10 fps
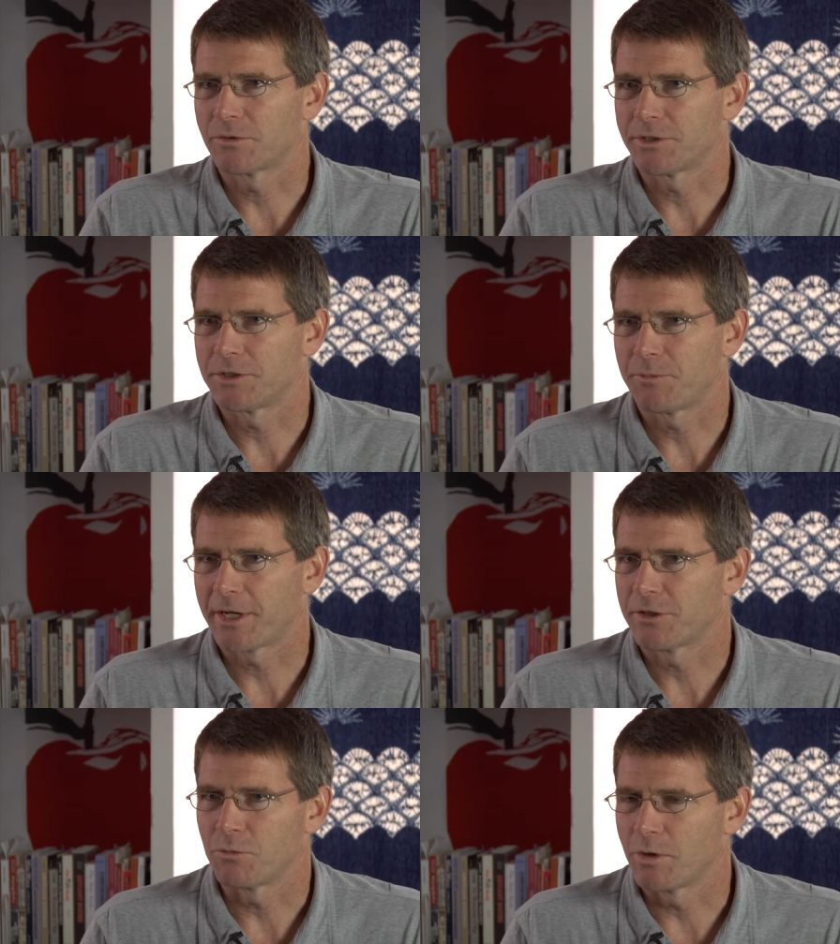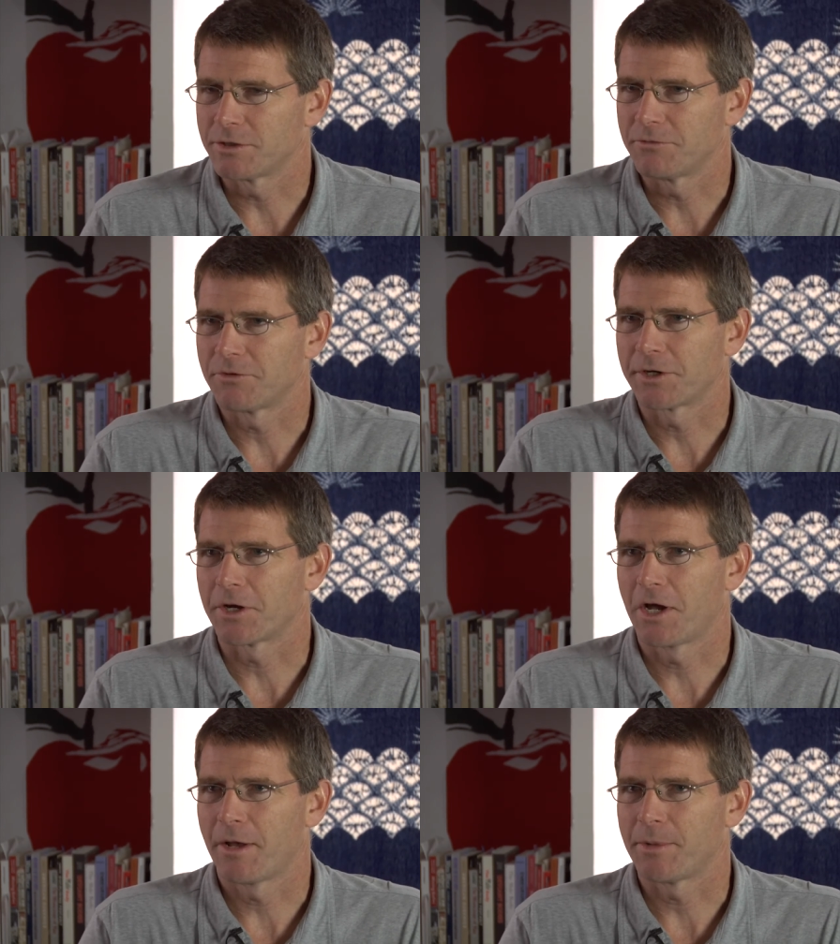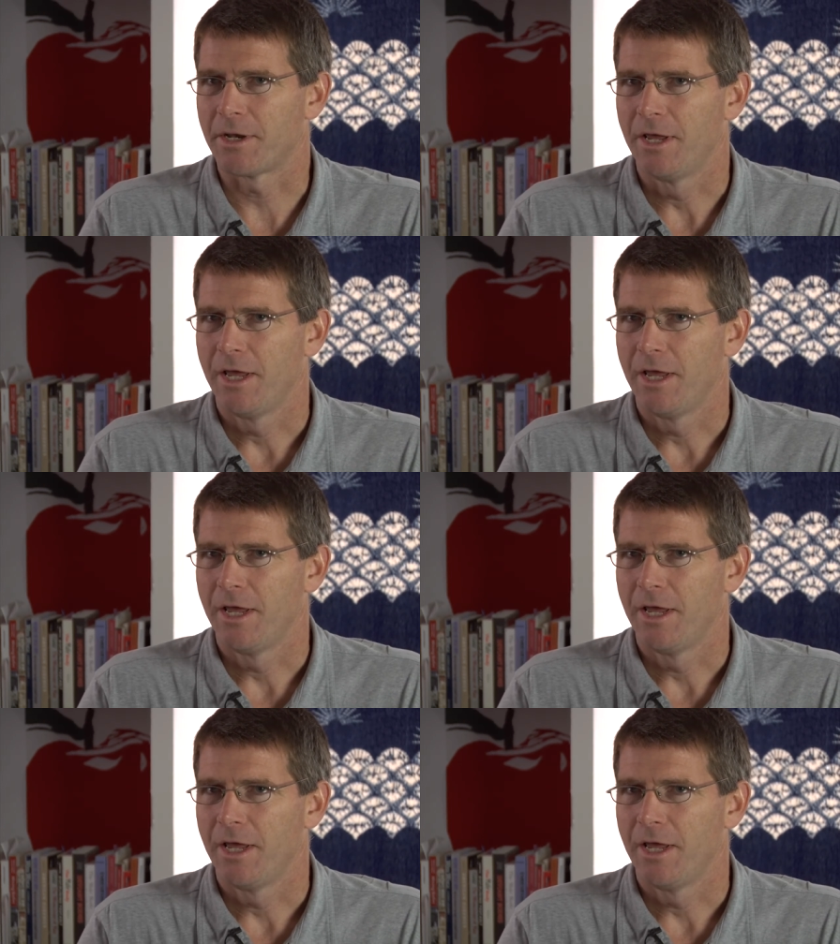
so I suspect it wasn't very common.